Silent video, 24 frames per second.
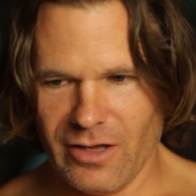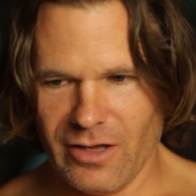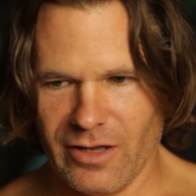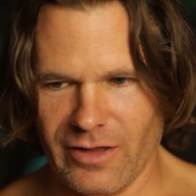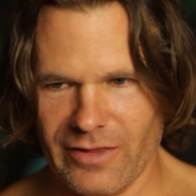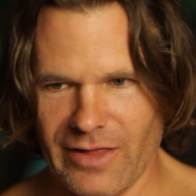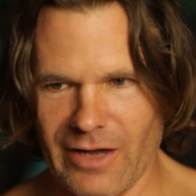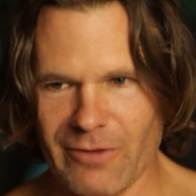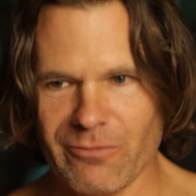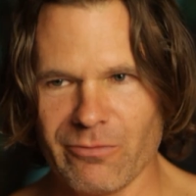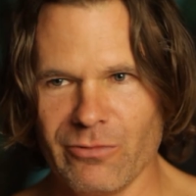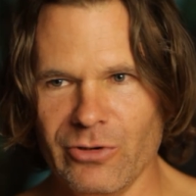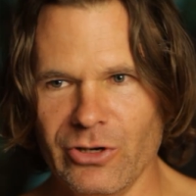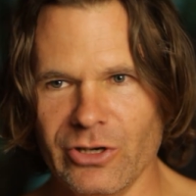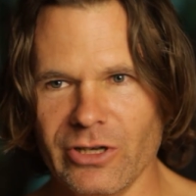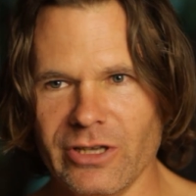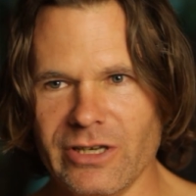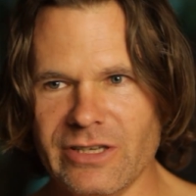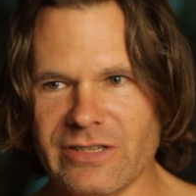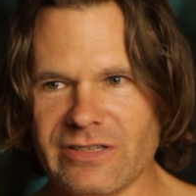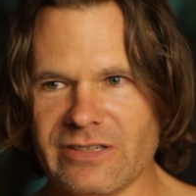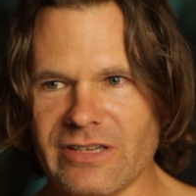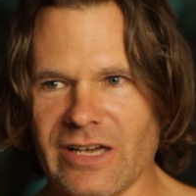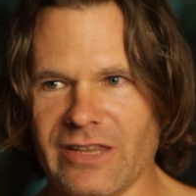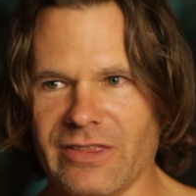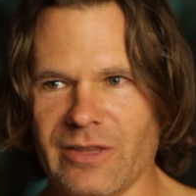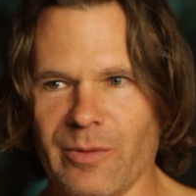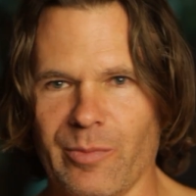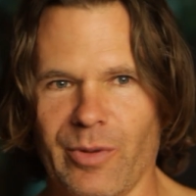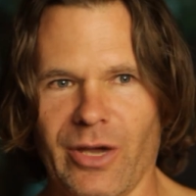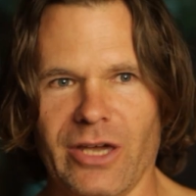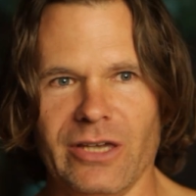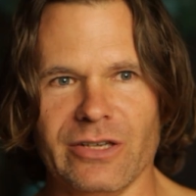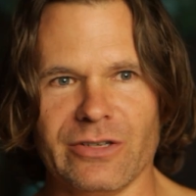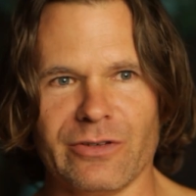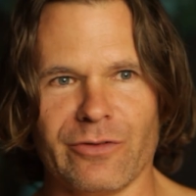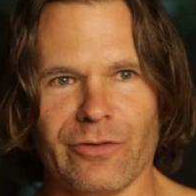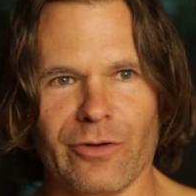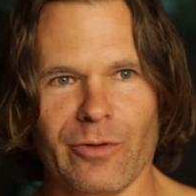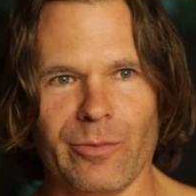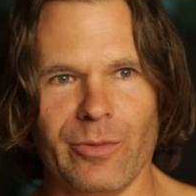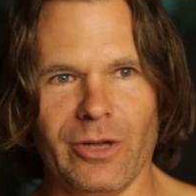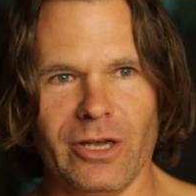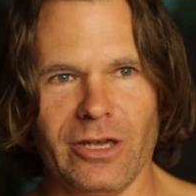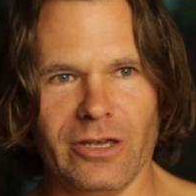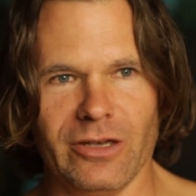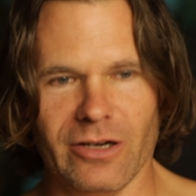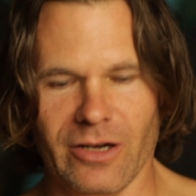That really set the pace for
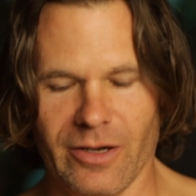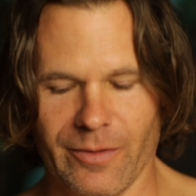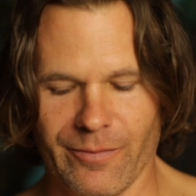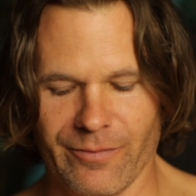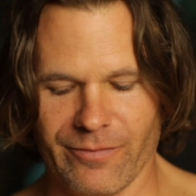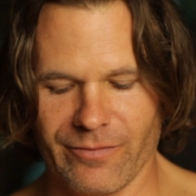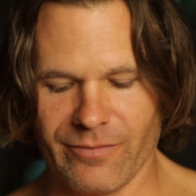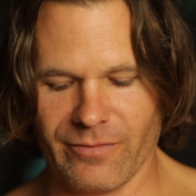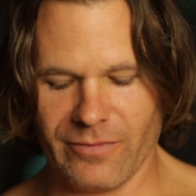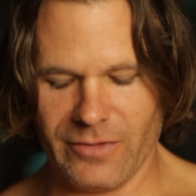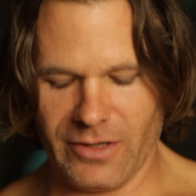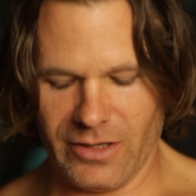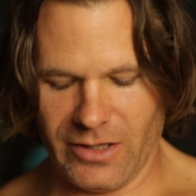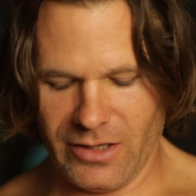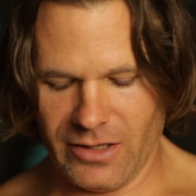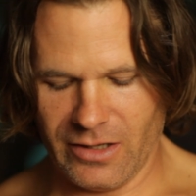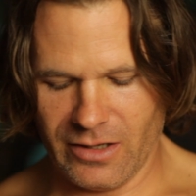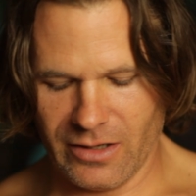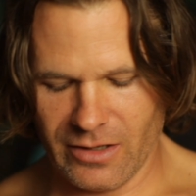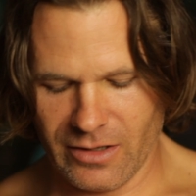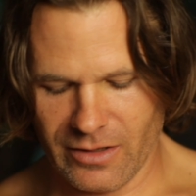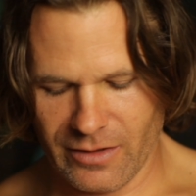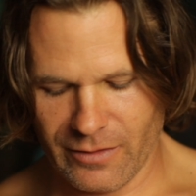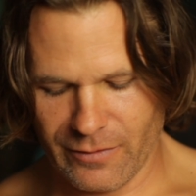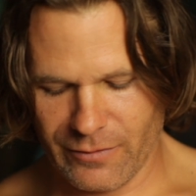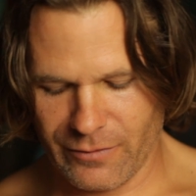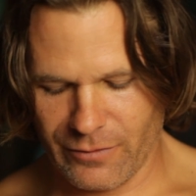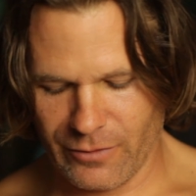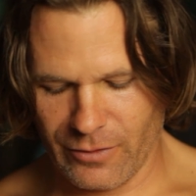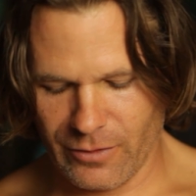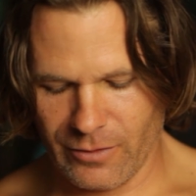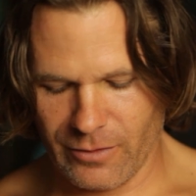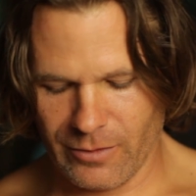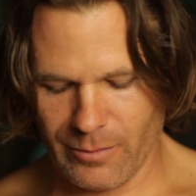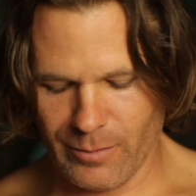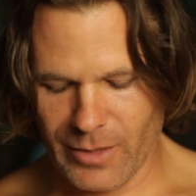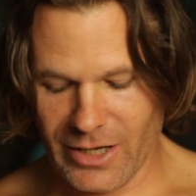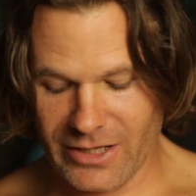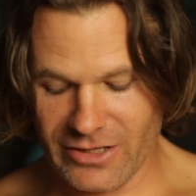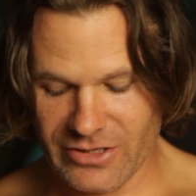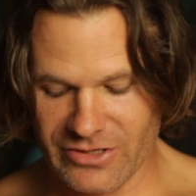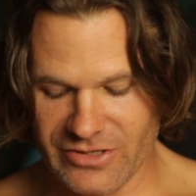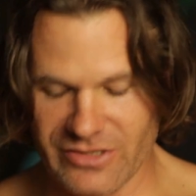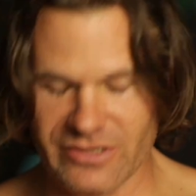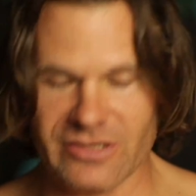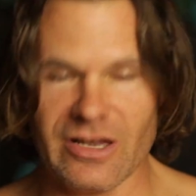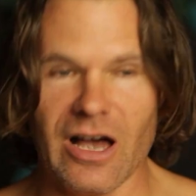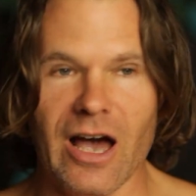me, for my
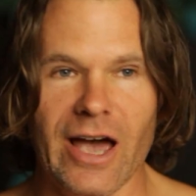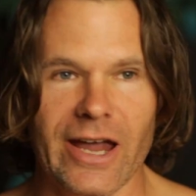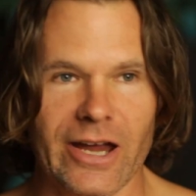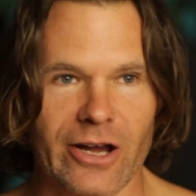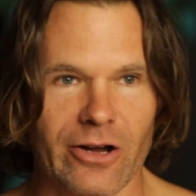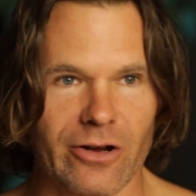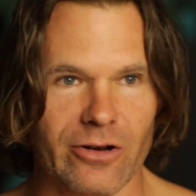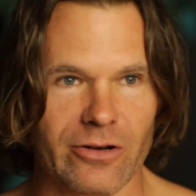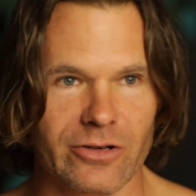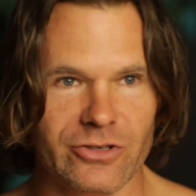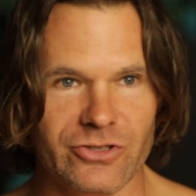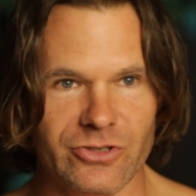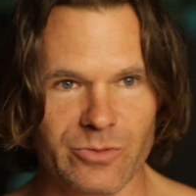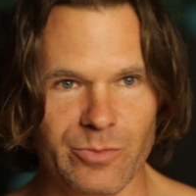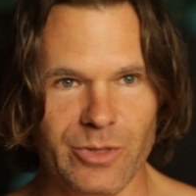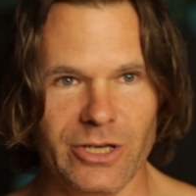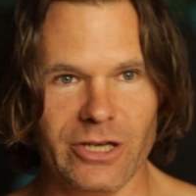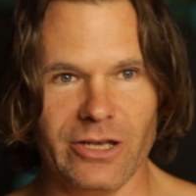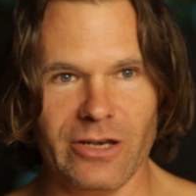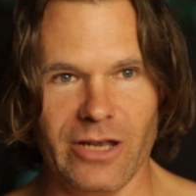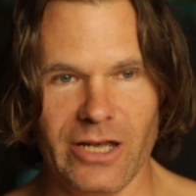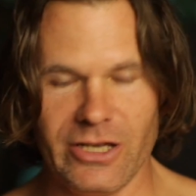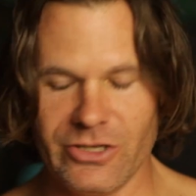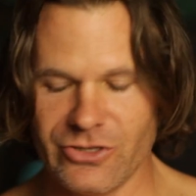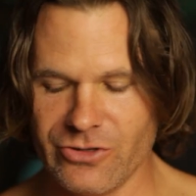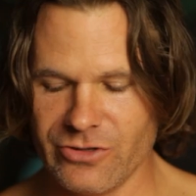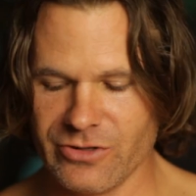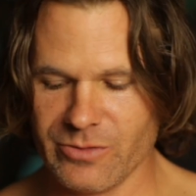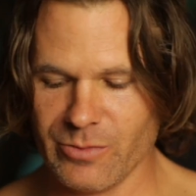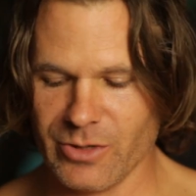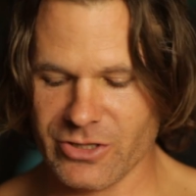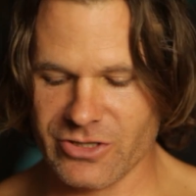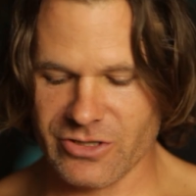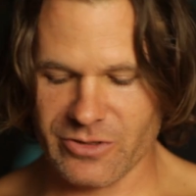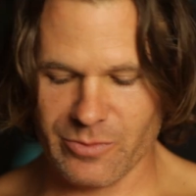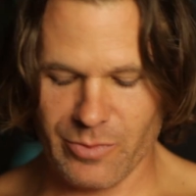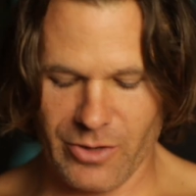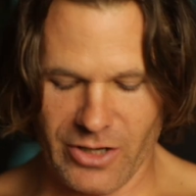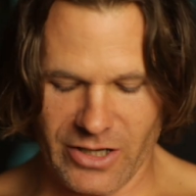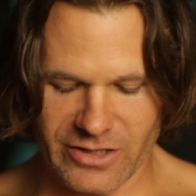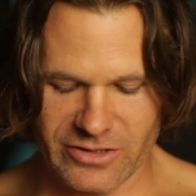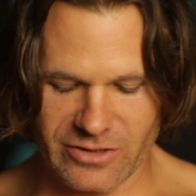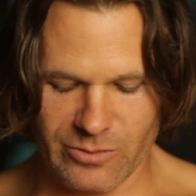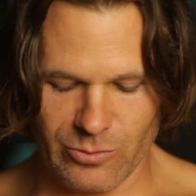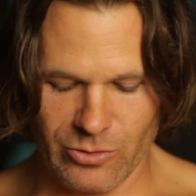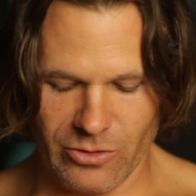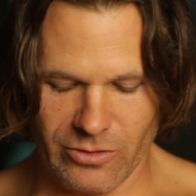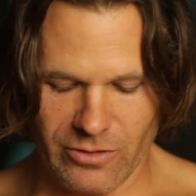desire to be in nature as much as
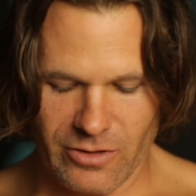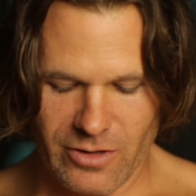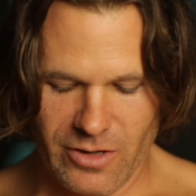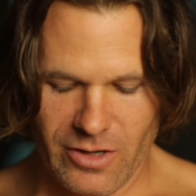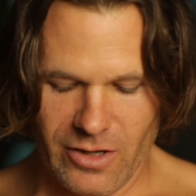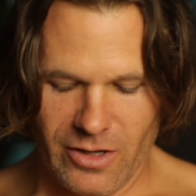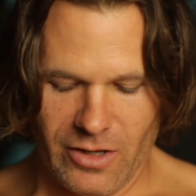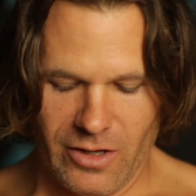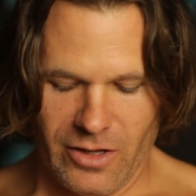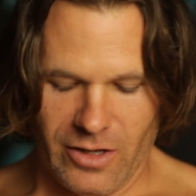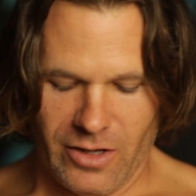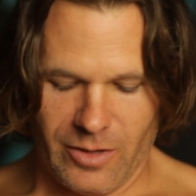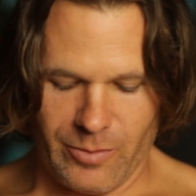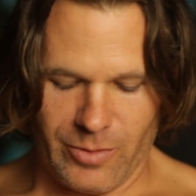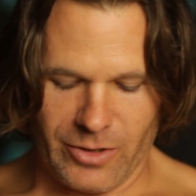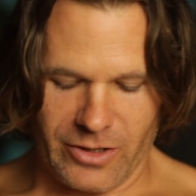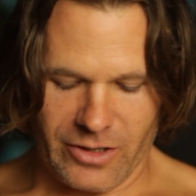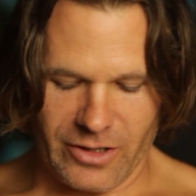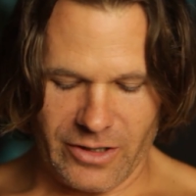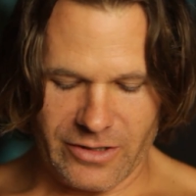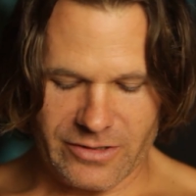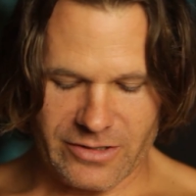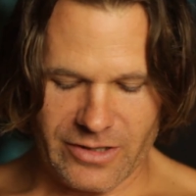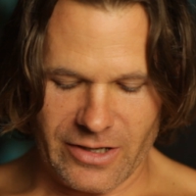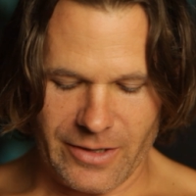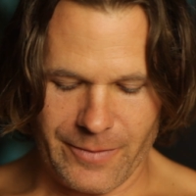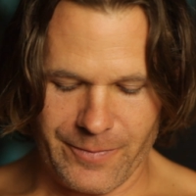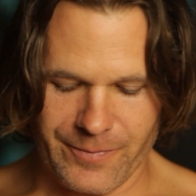possible, because I